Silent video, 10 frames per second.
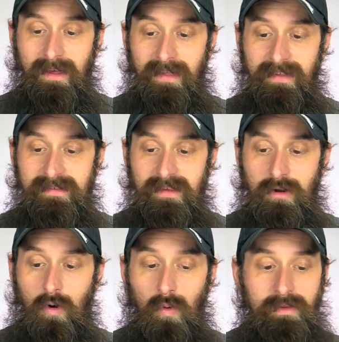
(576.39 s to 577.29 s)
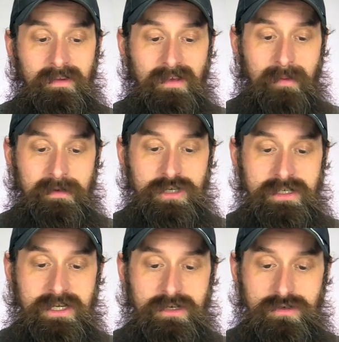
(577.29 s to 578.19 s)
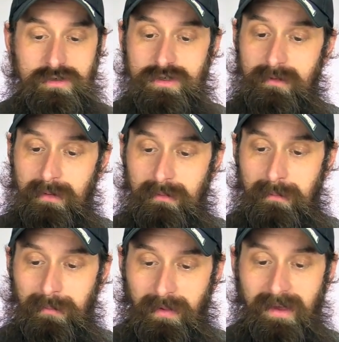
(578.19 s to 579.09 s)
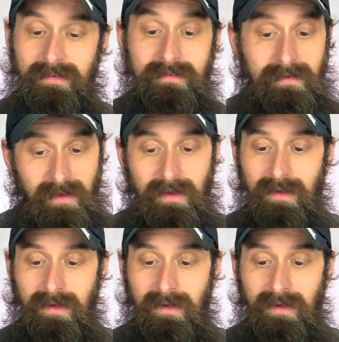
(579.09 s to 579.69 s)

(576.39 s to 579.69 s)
and they said only timing chain tensioner should be replaced.